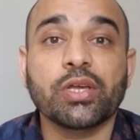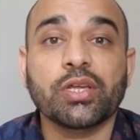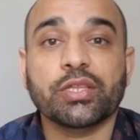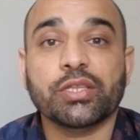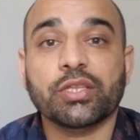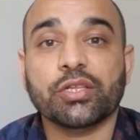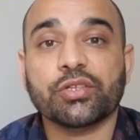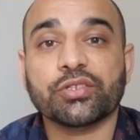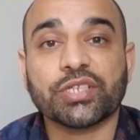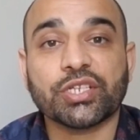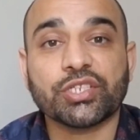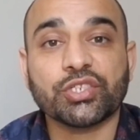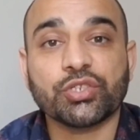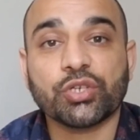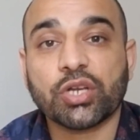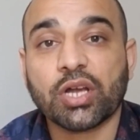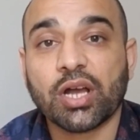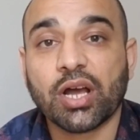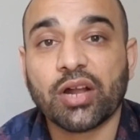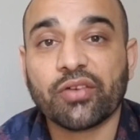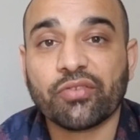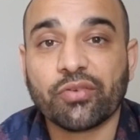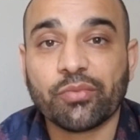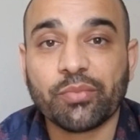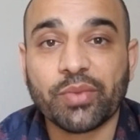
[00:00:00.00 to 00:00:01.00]
They'll send you a
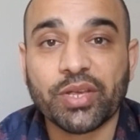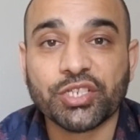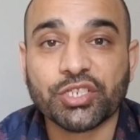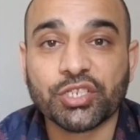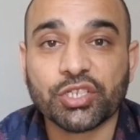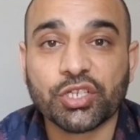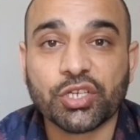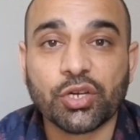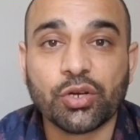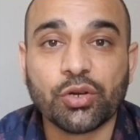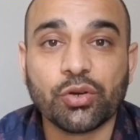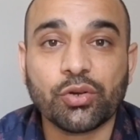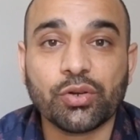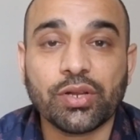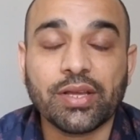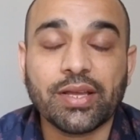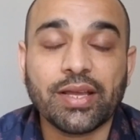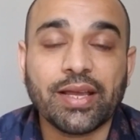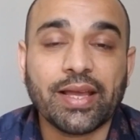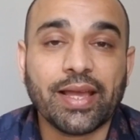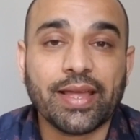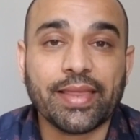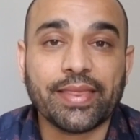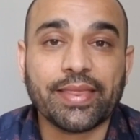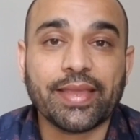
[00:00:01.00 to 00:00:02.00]
confirmation code.
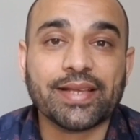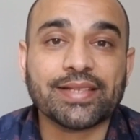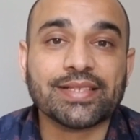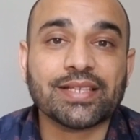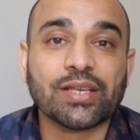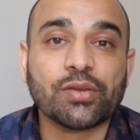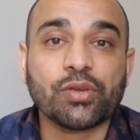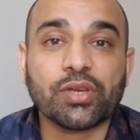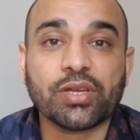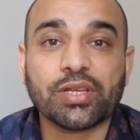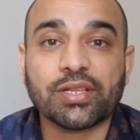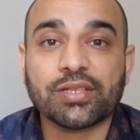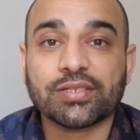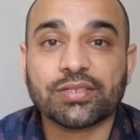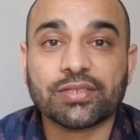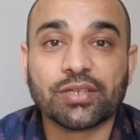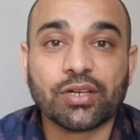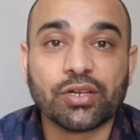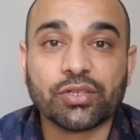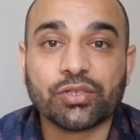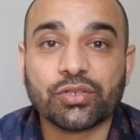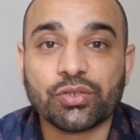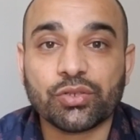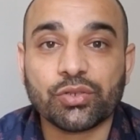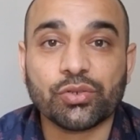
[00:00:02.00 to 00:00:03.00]
And that's how you can
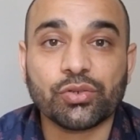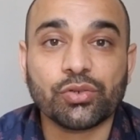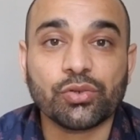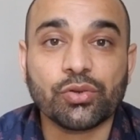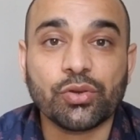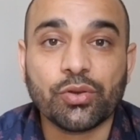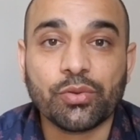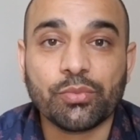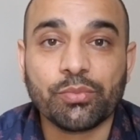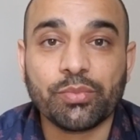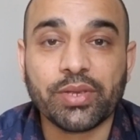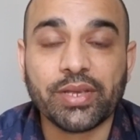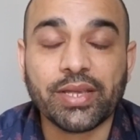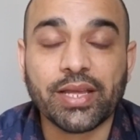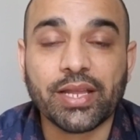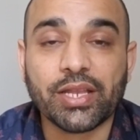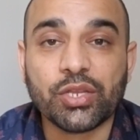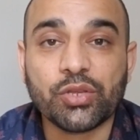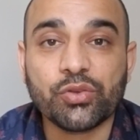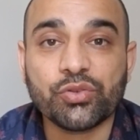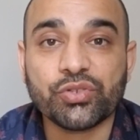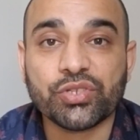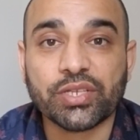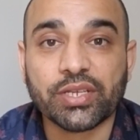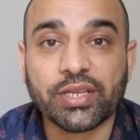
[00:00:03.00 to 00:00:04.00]
start to begin
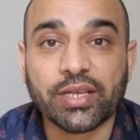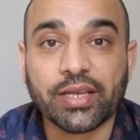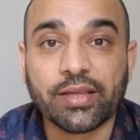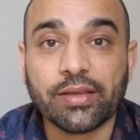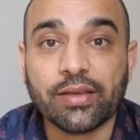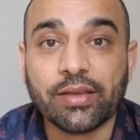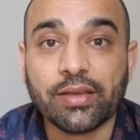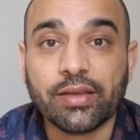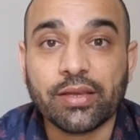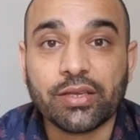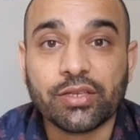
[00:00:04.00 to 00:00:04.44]
using it.